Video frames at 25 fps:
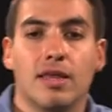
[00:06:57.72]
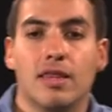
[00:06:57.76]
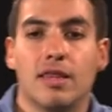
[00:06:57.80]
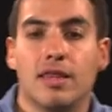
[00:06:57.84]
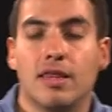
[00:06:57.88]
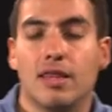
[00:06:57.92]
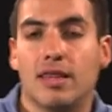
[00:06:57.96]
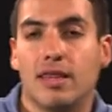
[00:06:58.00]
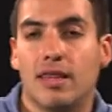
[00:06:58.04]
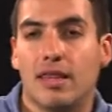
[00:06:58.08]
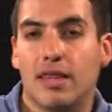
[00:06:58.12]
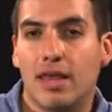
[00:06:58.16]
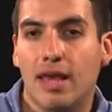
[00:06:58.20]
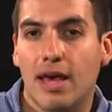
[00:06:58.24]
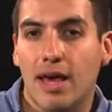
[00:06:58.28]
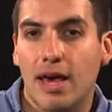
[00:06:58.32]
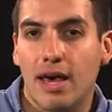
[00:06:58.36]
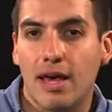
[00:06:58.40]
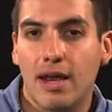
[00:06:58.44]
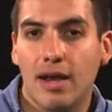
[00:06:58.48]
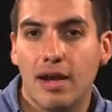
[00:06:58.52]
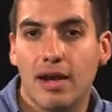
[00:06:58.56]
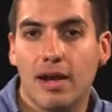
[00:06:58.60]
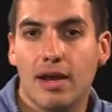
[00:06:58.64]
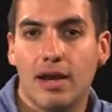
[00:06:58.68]

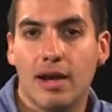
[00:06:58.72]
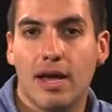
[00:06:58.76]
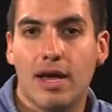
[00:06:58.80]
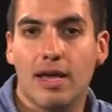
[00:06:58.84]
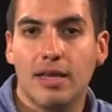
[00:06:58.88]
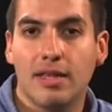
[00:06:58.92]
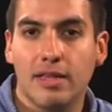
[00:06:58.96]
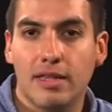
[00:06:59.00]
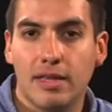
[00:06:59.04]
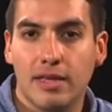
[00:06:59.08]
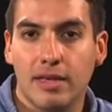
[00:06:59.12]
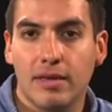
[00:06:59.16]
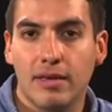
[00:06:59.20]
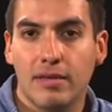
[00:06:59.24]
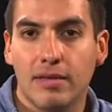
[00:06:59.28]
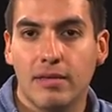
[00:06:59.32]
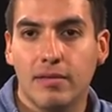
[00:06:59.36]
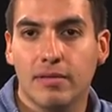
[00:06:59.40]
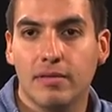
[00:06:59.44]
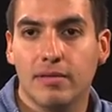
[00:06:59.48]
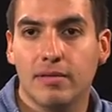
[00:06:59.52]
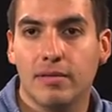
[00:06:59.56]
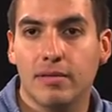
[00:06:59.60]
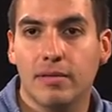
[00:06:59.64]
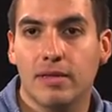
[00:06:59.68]
That idea
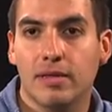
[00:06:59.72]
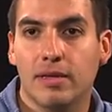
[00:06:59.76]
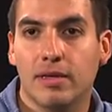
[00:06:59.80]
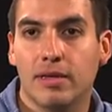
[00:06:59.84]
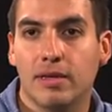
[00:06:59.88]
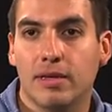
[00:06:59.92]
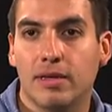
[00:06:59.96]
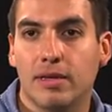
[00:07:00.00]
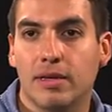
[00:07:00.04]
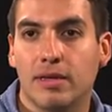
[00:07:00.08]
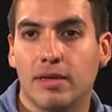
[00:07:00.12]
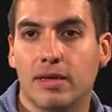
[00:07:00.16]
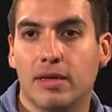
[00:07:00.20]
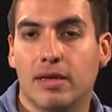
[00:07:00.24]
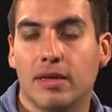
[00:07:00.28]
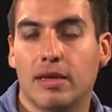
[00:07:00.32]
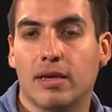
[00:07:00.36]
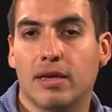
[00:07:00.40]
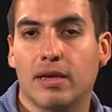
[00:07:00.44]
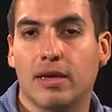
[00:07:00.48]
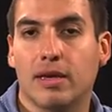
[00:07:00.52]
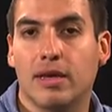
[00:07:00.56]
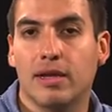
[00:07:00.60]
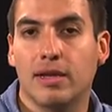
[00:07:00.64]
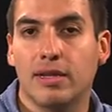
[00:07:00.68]

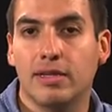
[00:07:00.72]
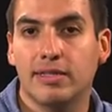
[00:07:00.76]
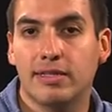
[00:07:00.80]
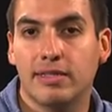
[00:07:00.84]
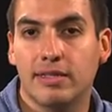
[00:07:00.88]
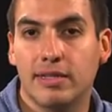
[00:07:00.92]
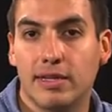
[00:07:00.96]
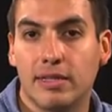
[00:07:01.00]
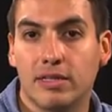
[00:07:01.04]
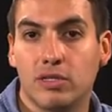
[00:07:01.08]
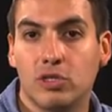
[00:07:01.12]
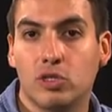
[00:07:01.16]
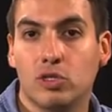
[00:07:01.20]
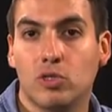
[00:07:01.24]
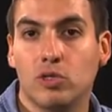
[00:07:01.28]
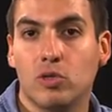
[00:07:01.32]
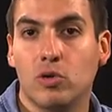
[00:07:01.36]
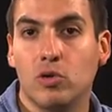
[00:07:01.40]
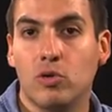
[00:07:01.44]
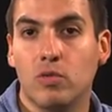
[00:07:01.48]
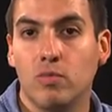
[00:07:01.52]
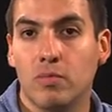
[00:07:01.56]
can extend so